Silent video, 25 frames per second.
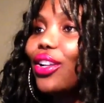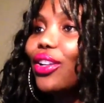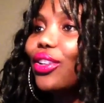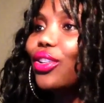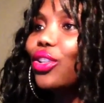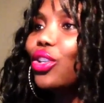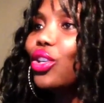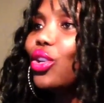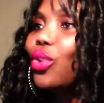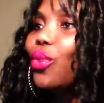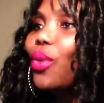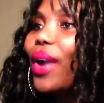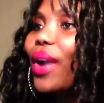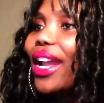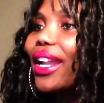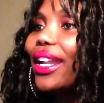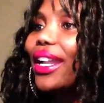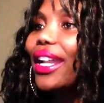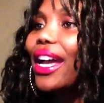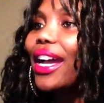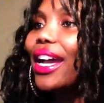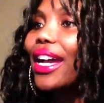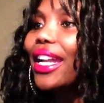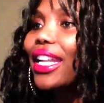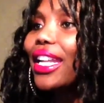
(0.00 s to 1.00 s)
You were
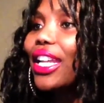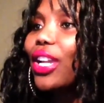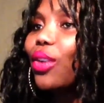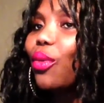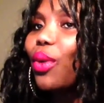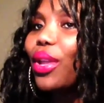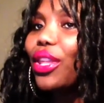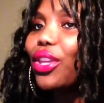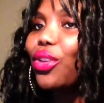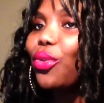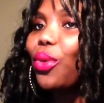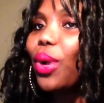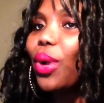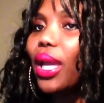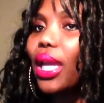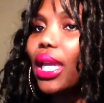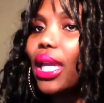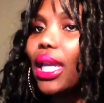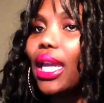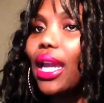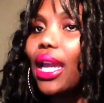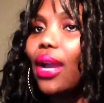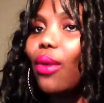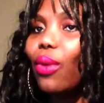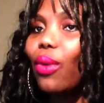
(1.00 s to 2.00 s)
learning when you were
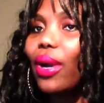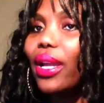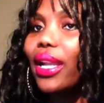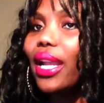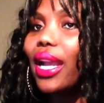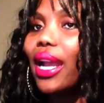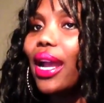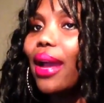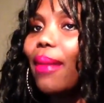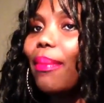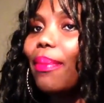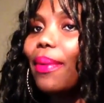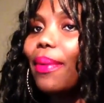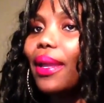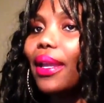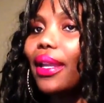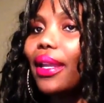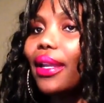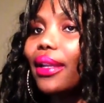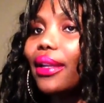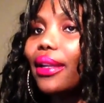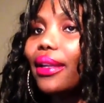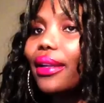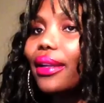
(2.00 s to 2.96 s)
here. What happened?